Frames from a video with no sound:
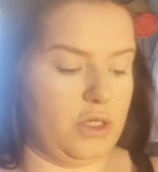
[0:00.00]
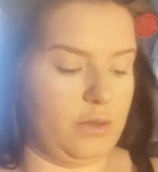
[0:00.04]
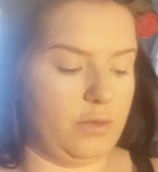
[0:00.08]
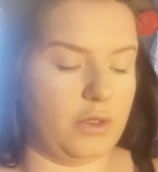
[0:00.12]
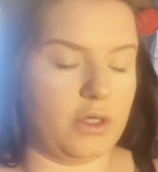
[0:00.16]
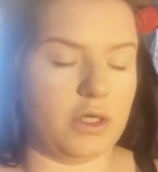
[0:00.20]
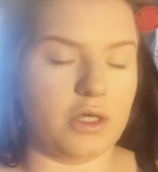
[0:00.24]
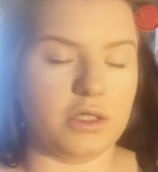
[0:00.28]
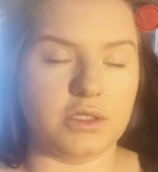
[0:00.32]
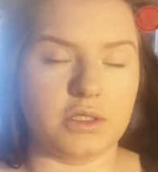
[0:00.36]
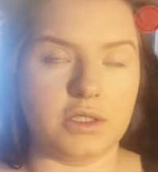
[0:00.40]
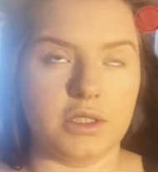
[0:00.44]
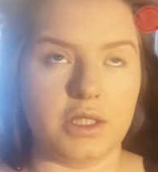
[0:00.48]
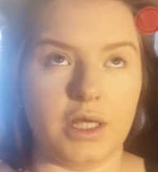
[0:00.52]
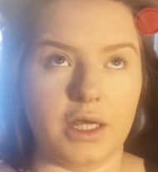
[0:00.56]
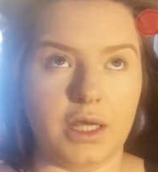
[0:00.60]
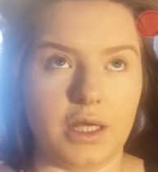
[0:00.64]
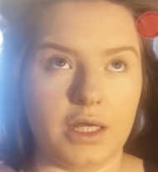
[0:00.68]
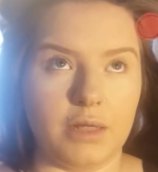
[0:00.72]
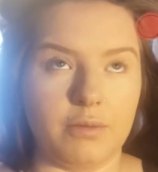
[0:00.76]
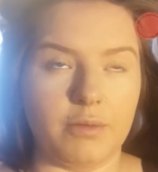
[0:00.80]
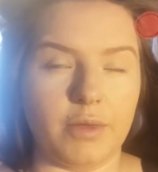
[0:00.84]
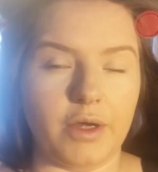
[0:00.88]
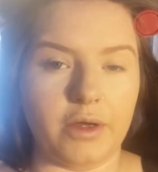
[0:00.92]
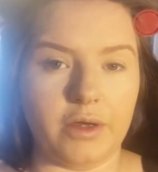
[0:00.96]
because thinking
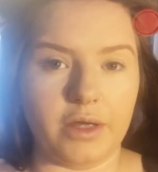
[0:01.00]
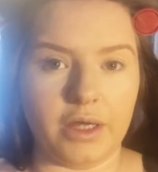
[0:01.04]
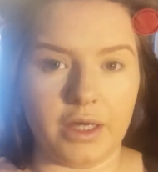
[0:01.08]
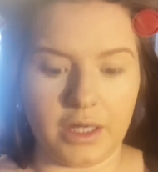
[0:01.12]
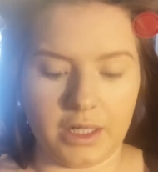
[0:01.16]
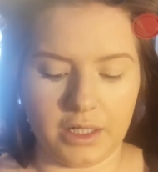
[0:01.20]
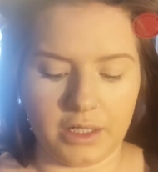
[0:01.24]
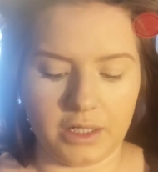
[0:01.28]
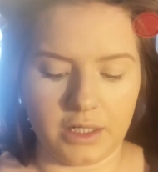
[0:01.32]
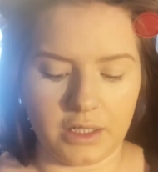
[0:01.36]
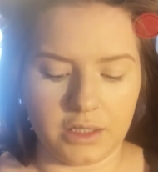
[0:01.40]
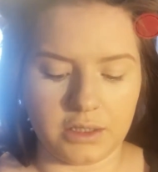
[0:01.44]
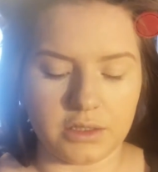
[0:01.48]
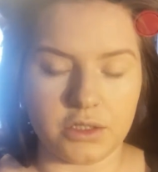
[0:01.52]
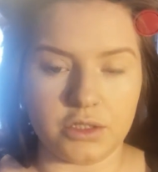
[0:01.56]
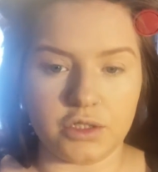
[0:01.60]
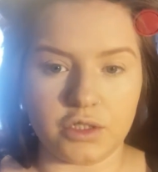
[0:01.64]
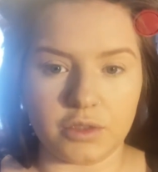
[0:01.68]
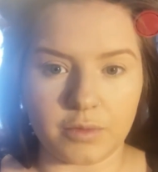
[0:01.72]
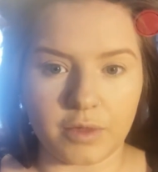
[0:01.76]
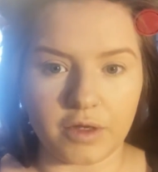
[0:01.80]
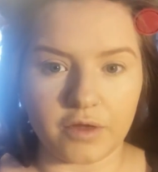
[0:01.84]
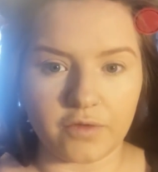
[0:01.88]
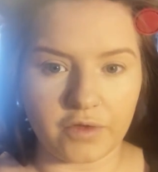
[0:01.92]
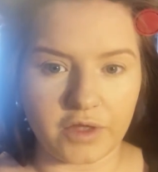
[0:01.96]
about it, I need to do
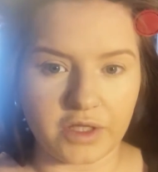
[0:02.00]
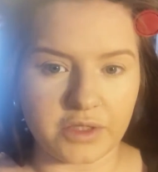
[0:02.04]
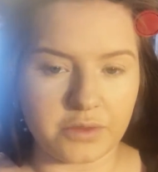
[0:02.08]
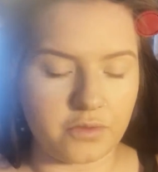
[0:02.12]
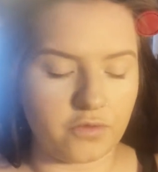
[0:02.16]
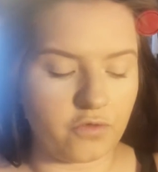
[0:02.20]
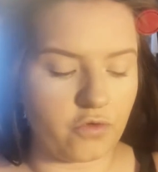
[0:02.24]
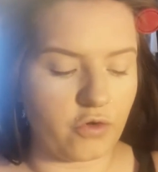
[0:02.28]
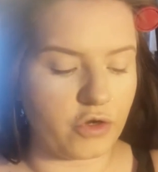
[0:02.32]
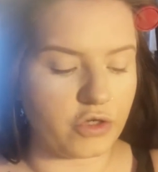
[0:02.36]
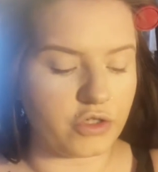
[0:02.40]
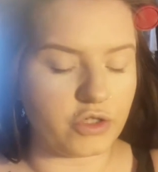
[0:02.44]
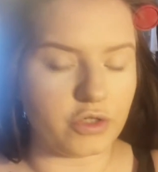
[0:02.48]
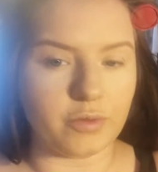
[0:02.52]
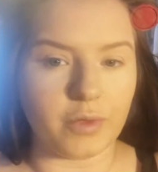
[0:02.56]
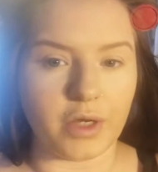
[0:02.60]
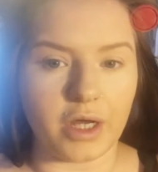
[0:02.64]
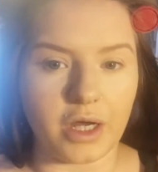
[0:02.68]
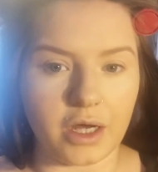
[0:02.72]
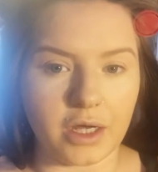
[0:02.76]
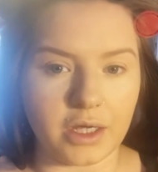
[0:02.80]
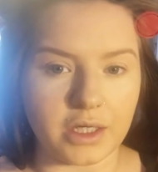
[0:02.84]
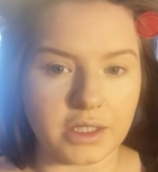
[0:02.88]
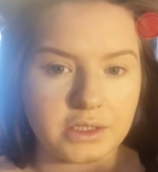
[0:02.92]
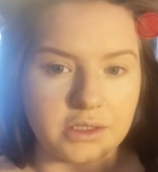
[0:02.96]
my face before I do
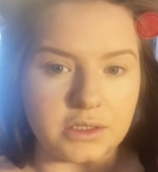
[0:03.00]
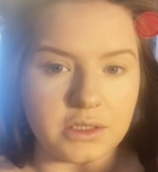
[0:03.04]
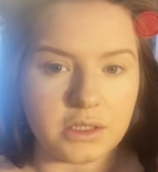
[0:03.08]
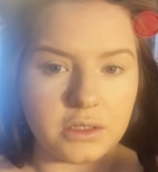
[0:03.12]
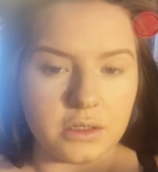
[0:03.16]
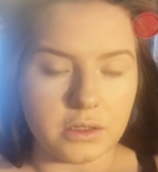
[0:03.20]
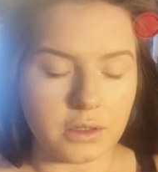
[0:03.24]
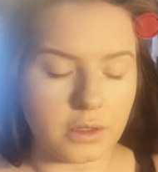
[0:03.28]
my eyes,